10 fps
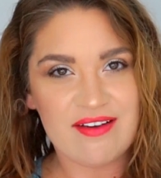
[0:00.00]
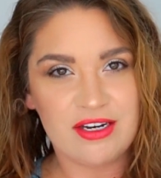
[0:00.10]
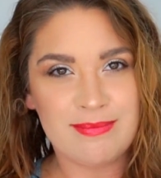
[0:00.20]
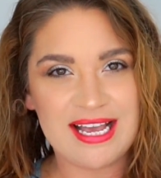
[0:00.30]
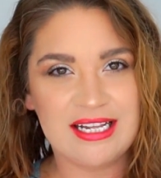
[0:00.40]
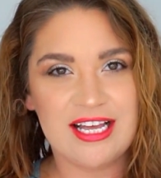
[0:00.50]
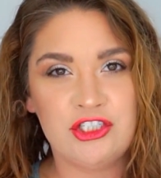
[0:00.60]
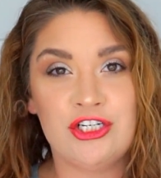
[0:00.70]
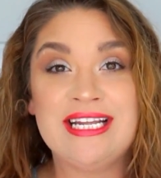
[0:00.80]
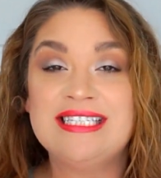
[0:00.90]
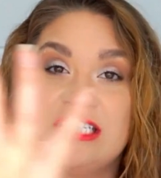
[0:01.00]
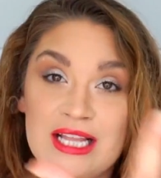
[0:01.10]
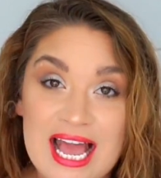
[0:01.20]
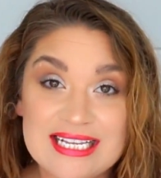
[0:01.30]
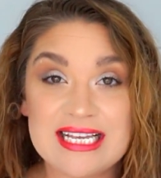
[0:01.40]
it in my collection. It
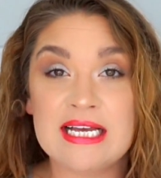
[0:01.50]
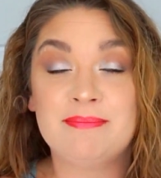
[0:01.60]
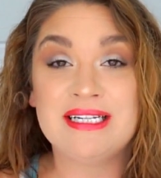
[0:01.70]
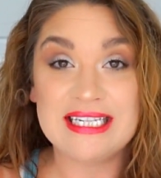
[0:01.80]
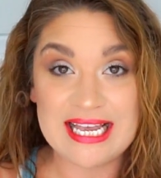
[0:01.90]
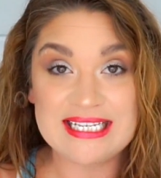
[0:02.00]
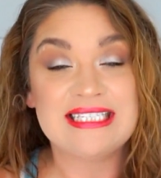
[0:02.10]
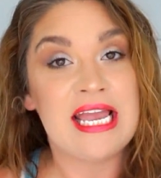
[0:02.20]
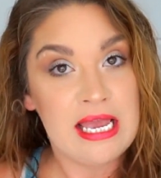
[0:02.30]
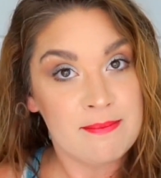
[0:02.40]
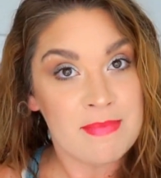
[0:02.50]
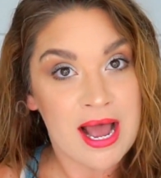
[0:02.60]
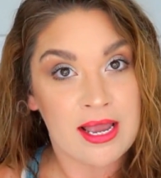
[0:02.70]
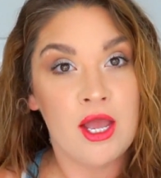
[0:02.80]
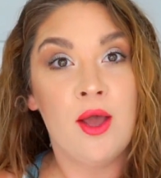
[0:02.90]
still has a place in
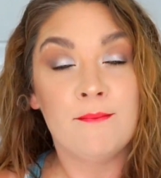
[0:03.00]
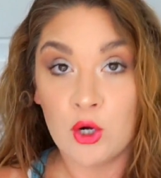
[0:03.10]
my